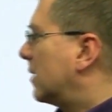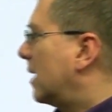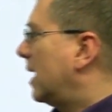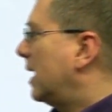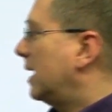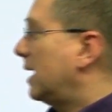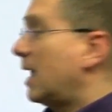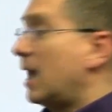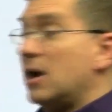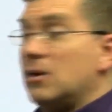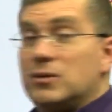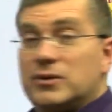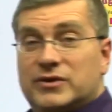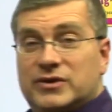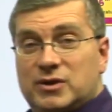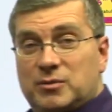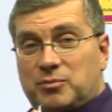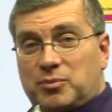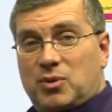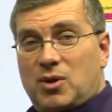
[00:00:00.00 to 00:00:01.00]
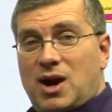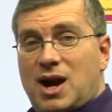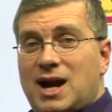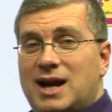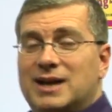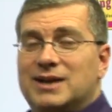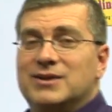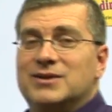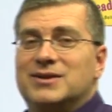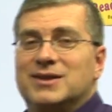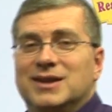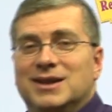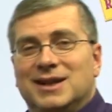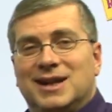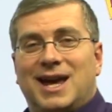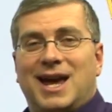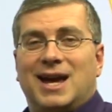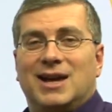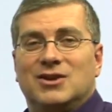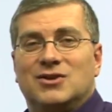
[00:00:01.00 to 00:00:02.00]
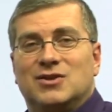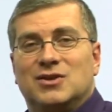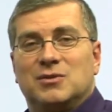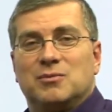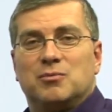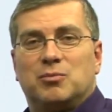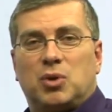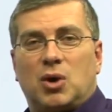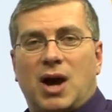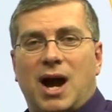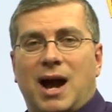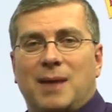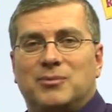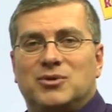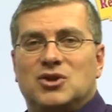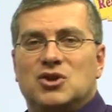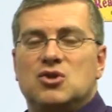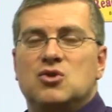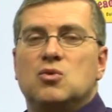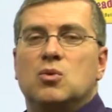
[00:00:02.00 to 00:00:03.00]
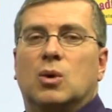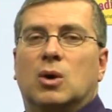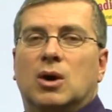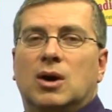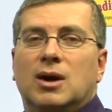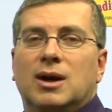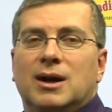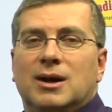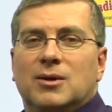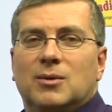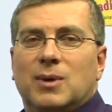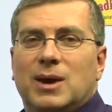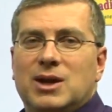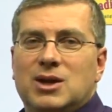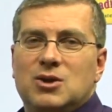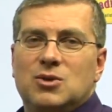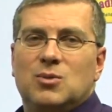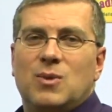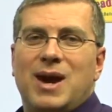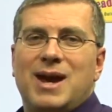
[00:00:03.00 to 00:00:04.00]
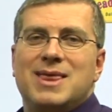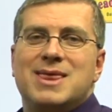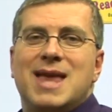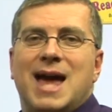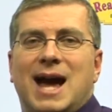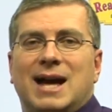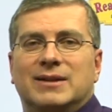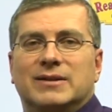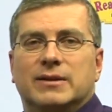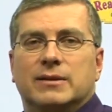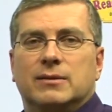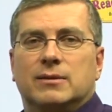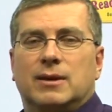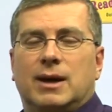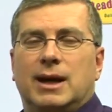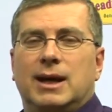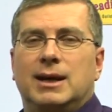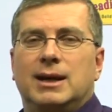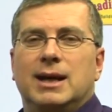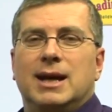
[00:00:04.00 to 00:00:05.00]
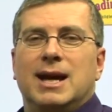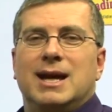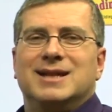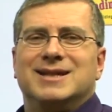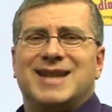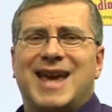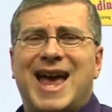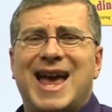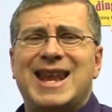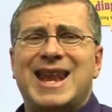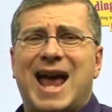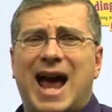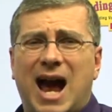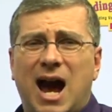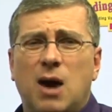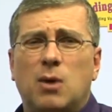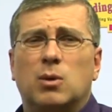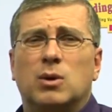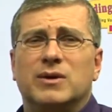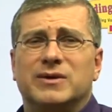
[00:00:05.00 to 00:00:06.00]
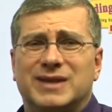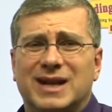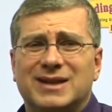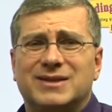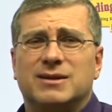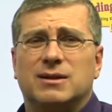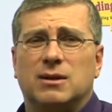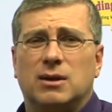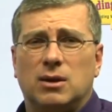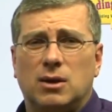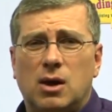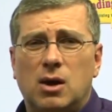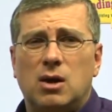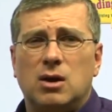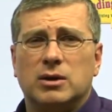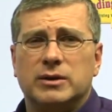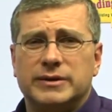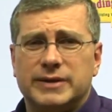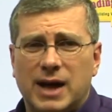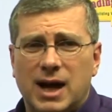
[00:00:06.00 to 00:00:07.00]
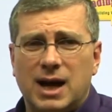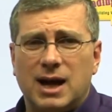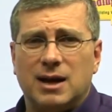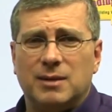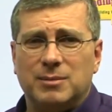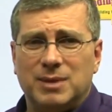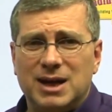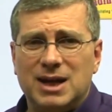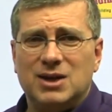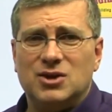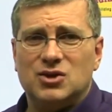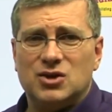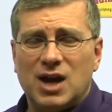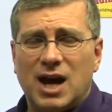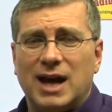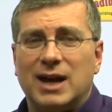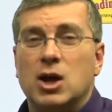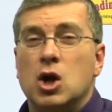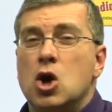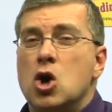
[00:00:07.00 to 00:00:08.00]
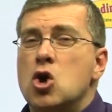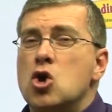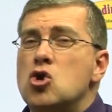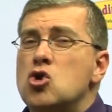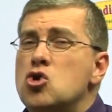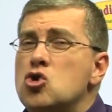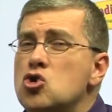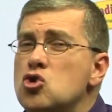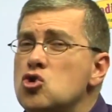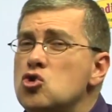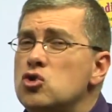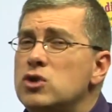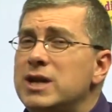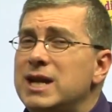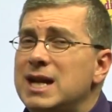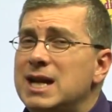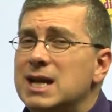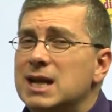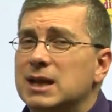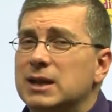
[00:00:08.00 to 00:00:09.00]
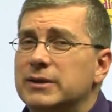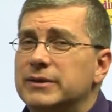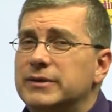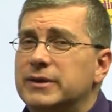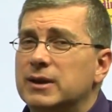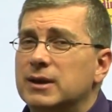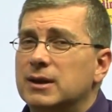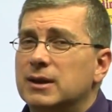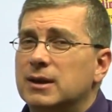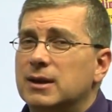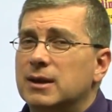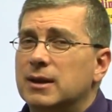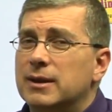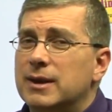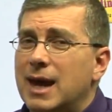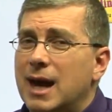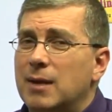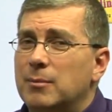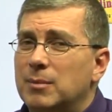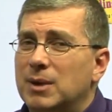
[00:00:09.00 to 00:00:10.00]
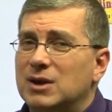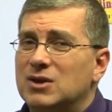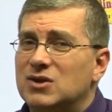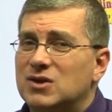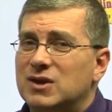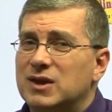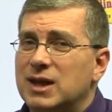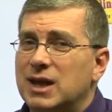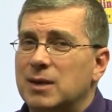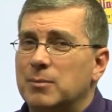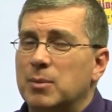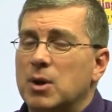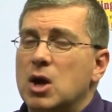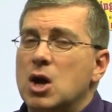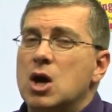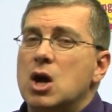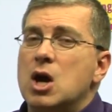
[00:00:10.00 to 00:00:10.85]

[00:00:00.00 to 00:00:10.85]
right? I was surprised, as perhaps you were, when you read that, right? 10 hours, that's a long time each night. Who needs that much sleep?